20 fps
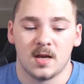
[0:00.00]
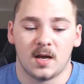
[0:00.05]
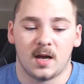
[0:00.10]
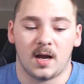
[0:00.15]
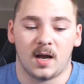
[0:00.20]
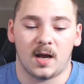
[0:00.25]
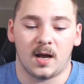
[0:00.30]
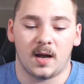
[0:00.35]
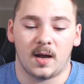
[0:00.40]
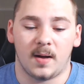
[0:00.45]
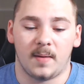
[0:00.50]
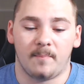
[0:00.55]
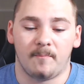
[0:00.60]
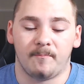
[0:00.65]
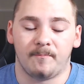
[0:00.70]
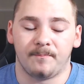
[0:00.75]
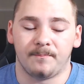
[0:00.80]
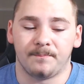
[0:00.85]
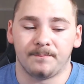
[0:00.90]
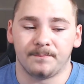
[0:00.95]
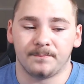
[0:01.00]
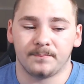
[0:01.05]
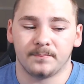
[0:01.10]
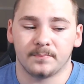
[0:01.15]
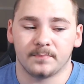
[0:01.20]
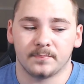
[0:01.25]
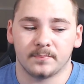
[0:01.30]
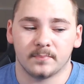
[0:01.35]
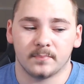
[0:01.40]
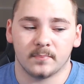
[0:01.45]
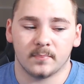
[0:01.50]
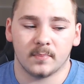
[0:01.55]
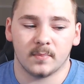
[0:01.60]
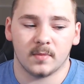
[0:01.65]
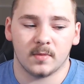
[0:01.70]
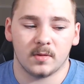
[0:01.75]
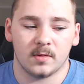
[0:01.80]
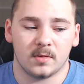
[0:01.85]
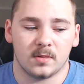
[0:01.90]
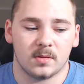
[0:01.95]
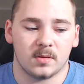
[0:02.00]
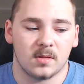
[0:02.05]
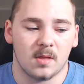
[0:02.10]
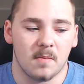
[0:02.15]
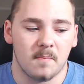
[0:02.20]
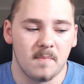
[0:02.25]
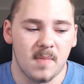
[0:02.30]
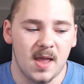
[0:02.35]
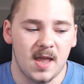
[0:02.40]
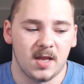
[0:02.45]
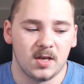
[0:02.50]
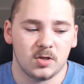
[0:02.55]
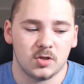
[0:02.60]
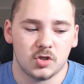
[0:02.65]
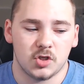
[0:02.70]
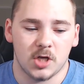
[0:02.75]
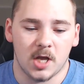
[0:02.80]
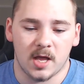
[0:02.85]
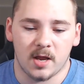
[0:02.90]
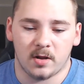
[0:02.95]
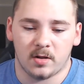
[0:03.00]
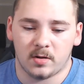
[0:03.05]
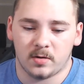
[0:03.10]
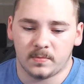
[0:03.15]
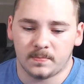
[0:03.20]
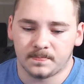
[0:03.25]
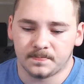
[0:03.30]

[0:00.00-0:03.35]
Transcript: um, the main channel,